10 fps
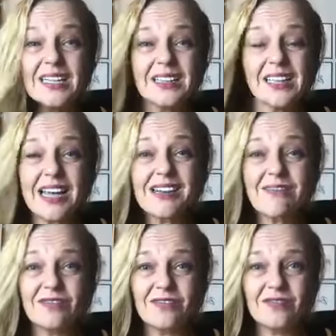Let
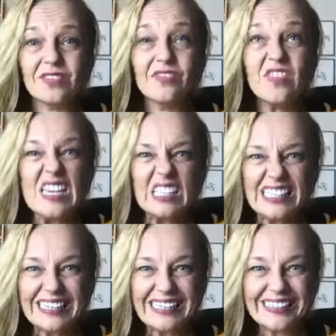it, feel
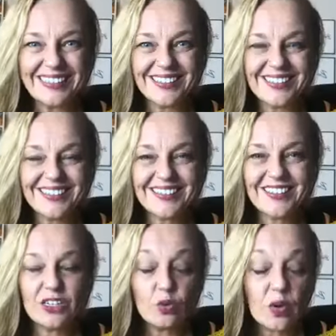it.
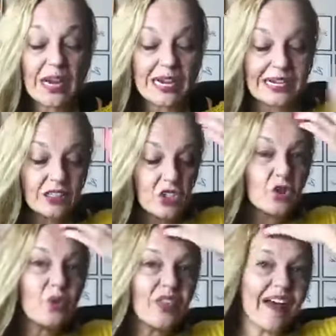You can
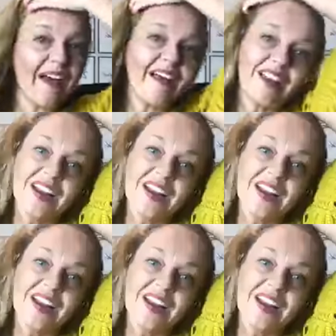do that.